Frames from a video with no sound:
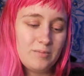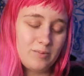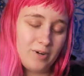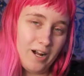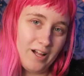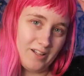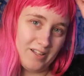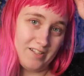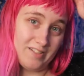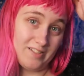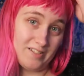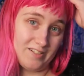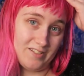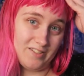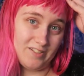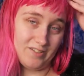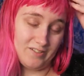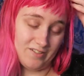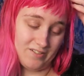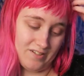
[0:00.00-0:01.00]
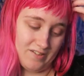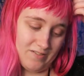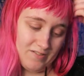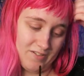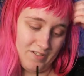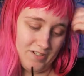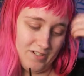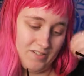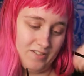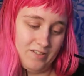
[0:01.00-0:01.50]
probably 60 or
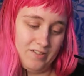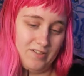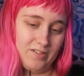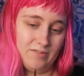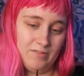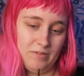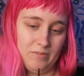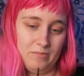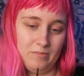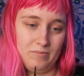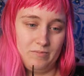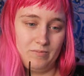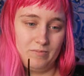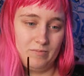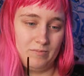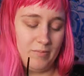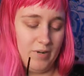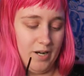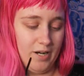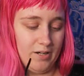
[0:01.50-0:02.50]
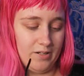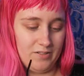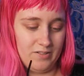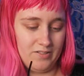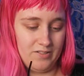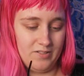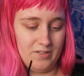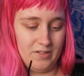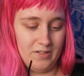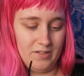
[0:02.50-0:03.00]
70 different
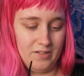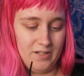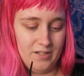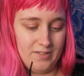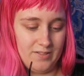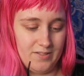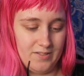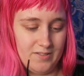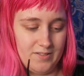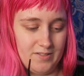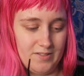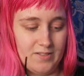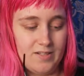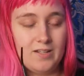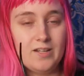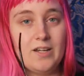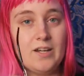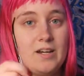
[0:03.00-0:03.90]
pairs of sunglasses.